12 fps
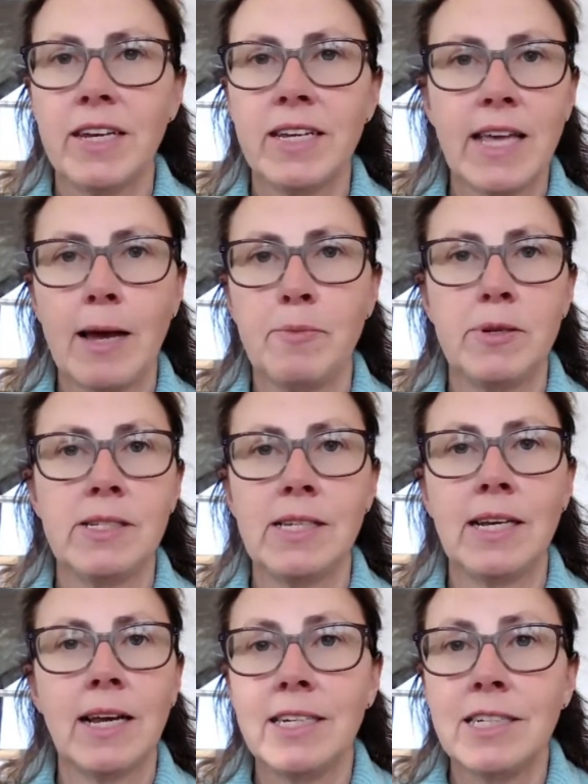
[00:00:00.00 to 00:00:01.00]
has happened in
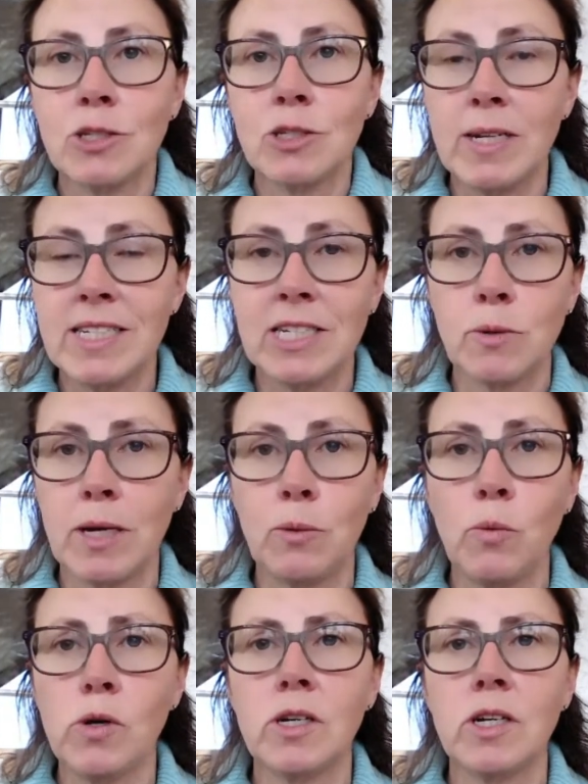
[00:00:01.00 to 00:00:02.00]
like
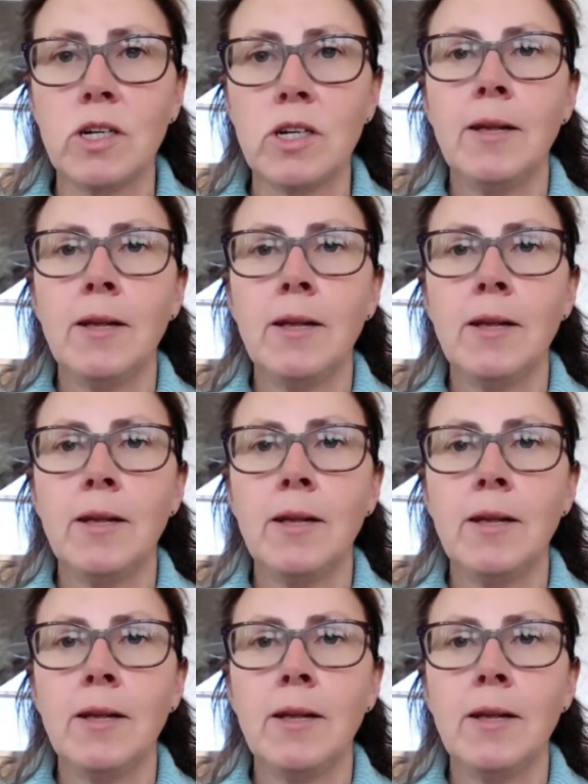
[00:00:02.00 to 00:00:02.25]
2021,